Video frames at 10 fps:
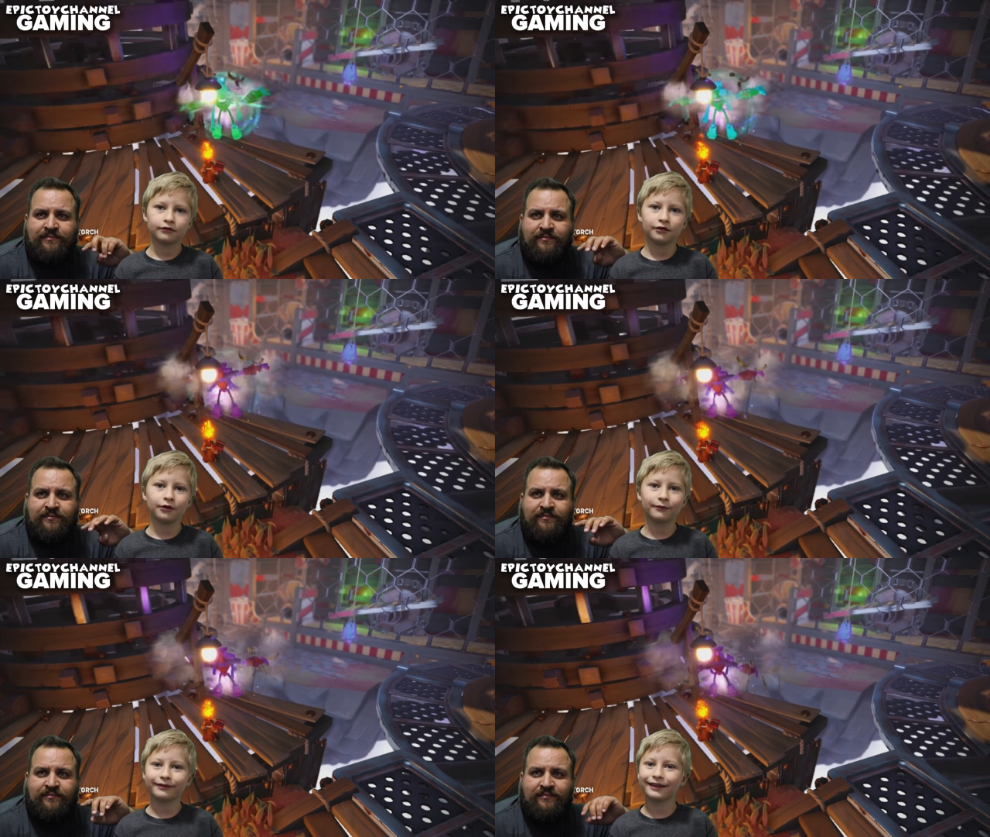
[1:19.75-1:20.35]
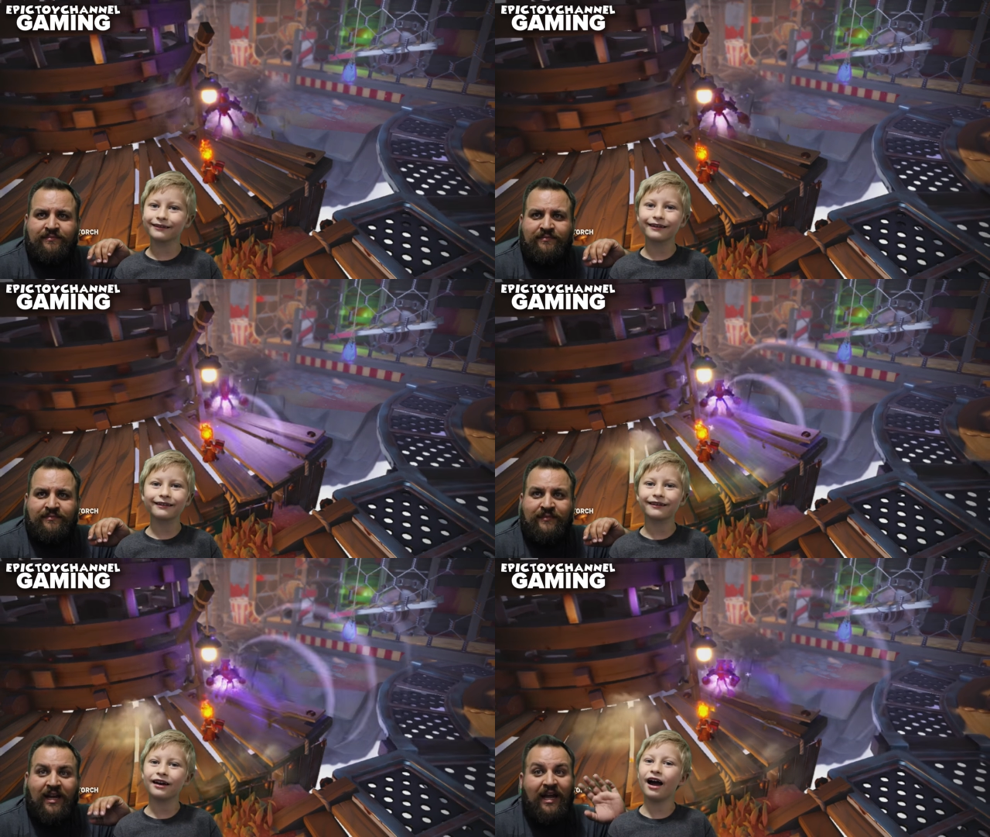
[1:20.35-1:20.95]
Speaker 1: No, this
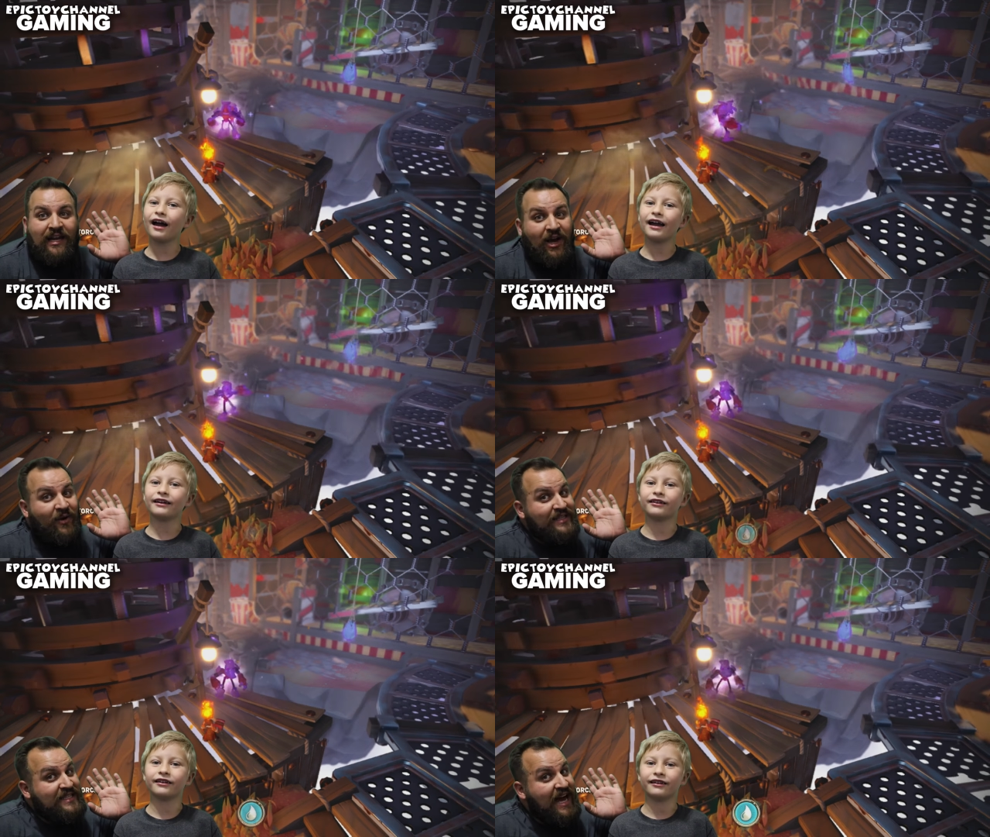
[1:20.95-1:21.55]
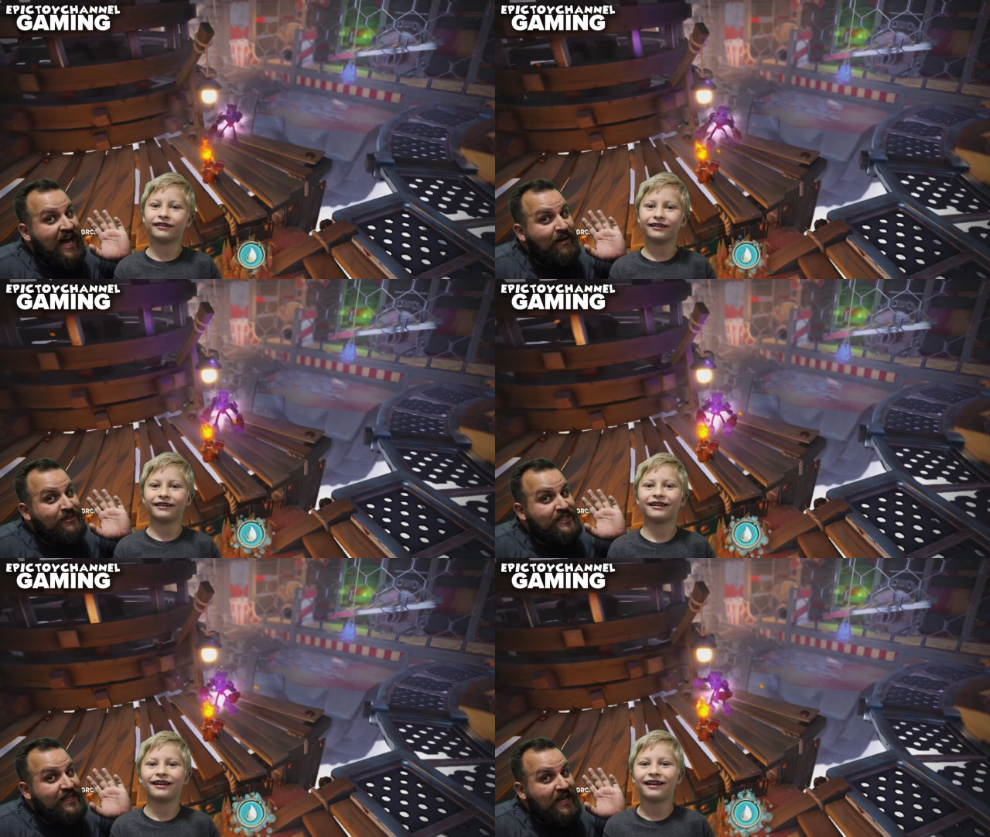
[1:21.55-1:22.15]
is
Speaker 2: not. I know it's not.
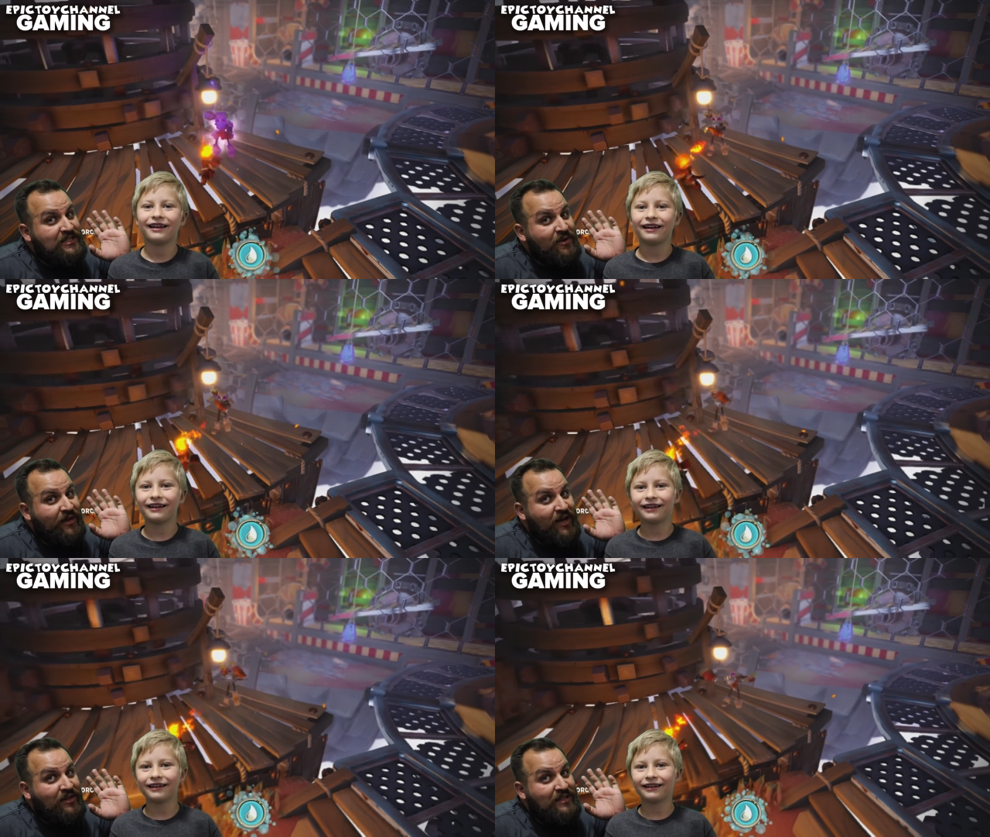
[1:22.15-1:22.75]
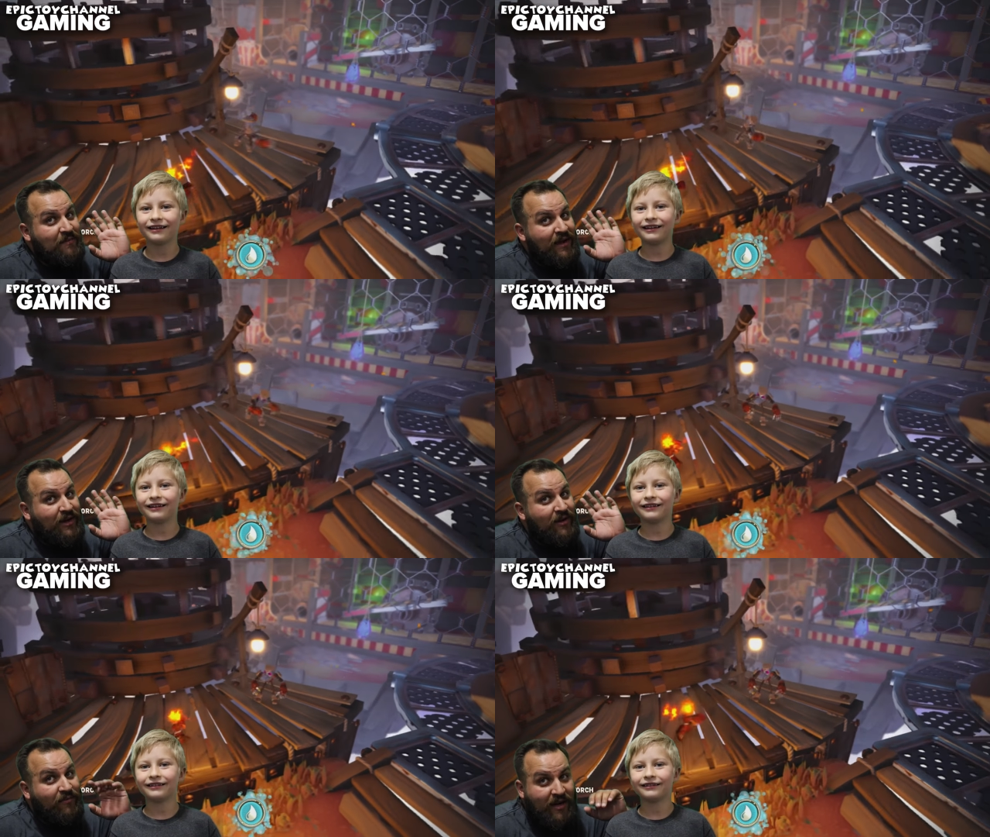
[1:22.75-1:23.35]
I'm just saying Zoe calls him
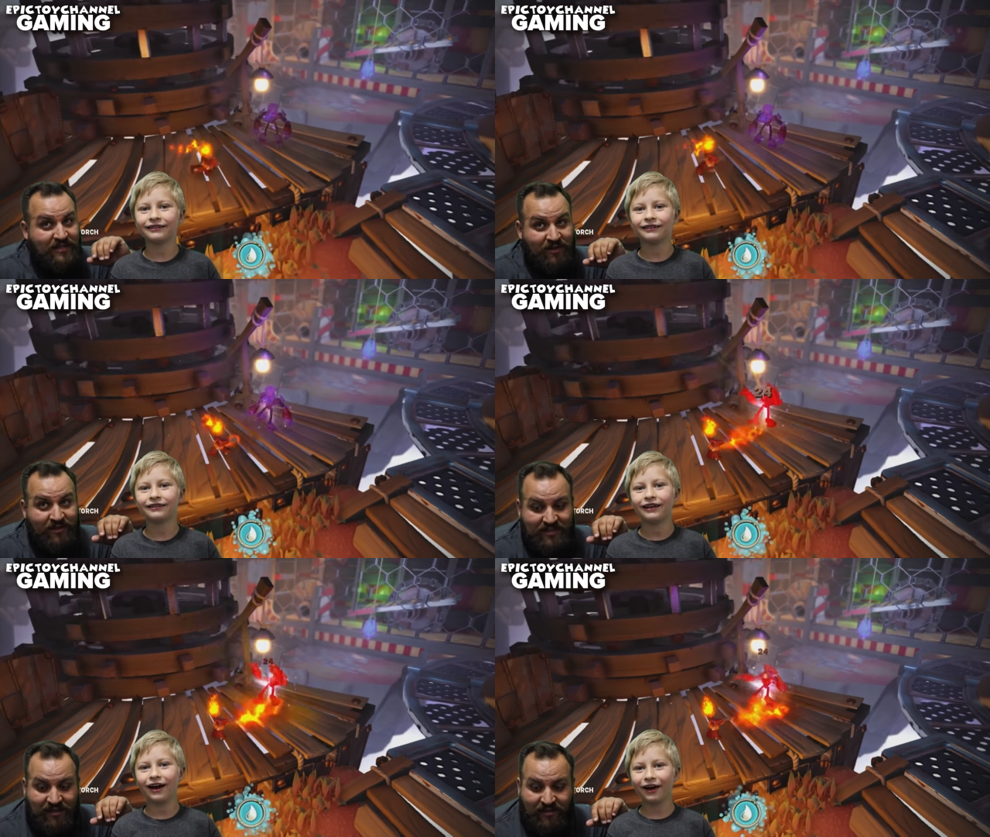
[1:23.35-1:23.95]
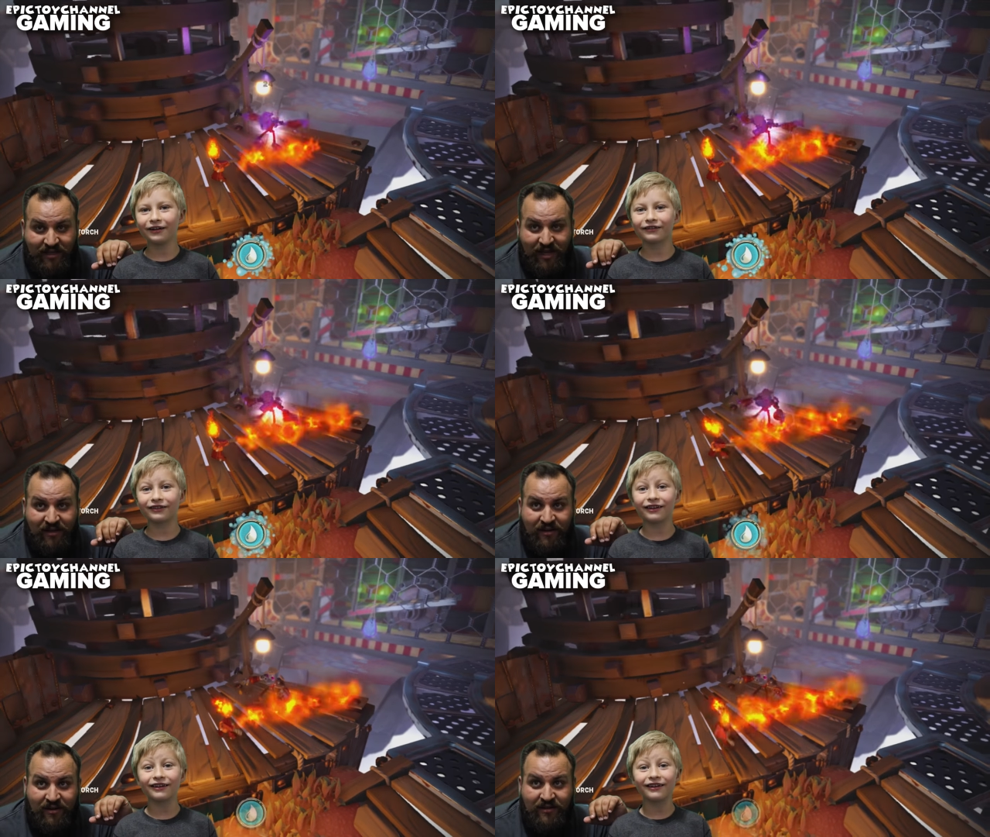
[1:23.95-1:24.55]
Anger, right? Zoe does
Speaker 1: not like
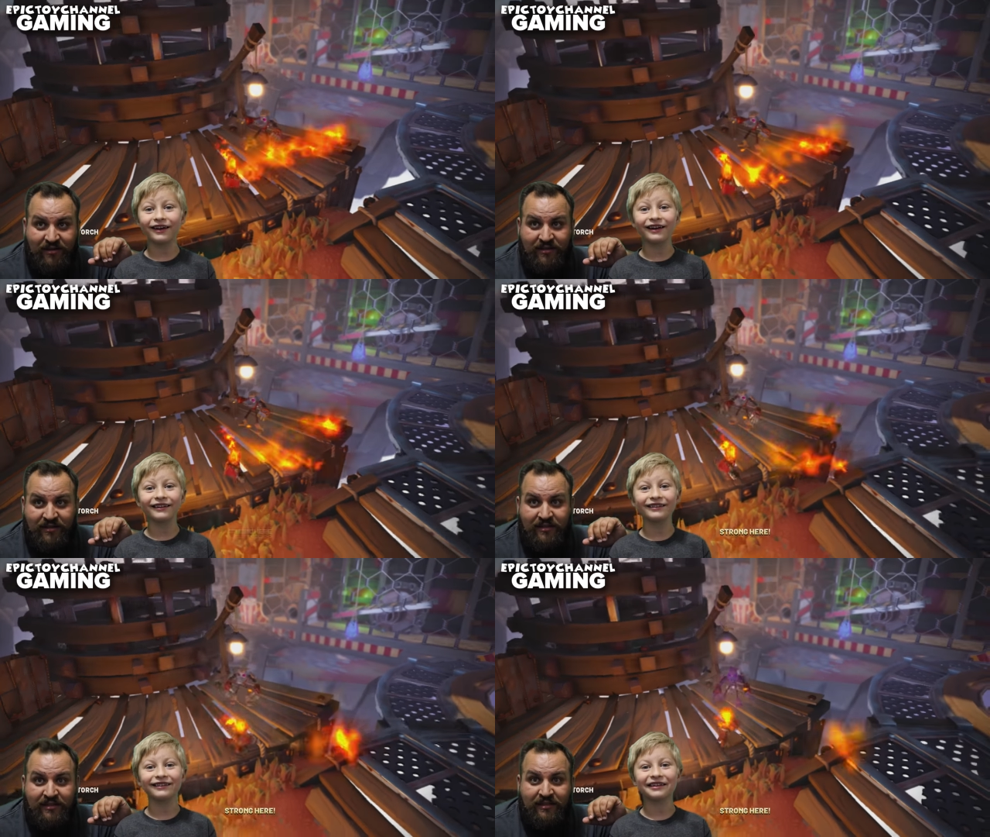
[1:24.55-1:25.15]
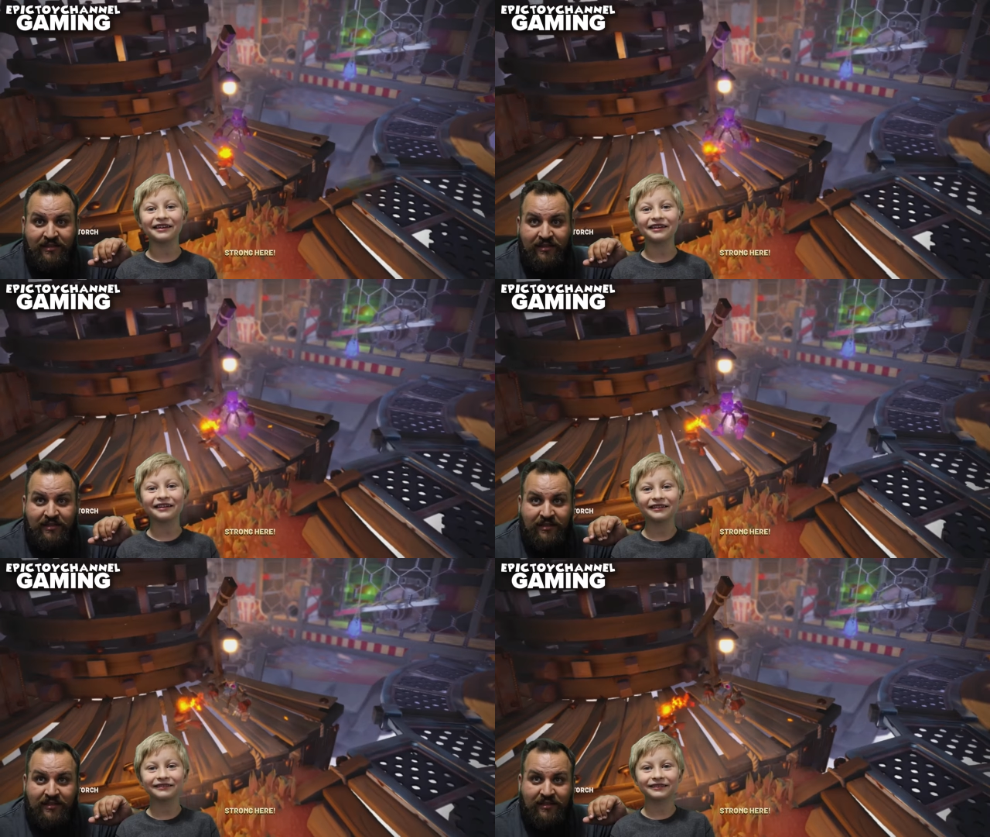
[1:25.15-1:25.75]
Anger. Yes.
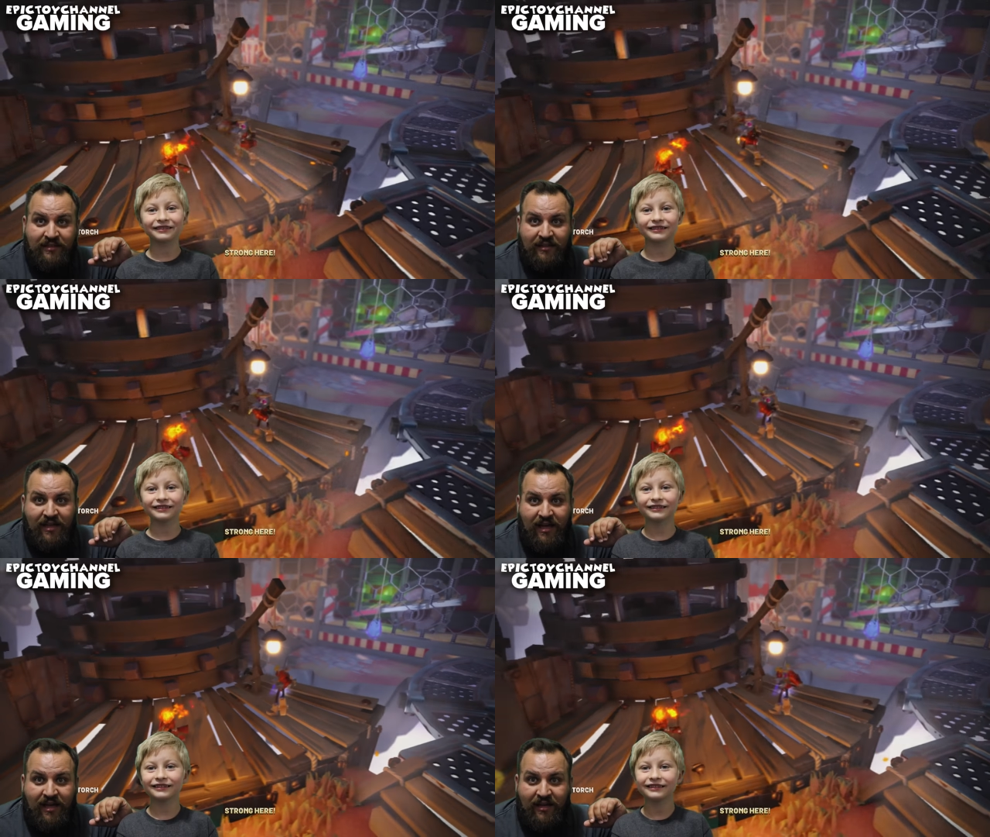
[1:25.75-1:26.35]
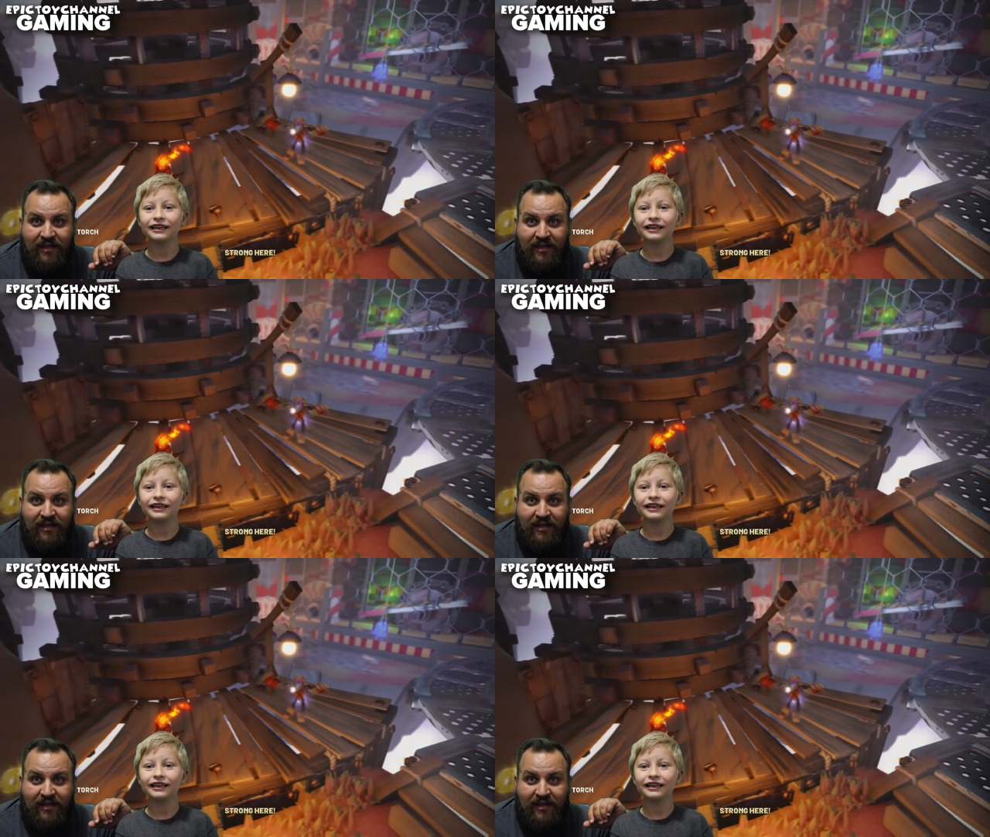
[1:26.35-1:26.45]
Speaker 2: Yeah.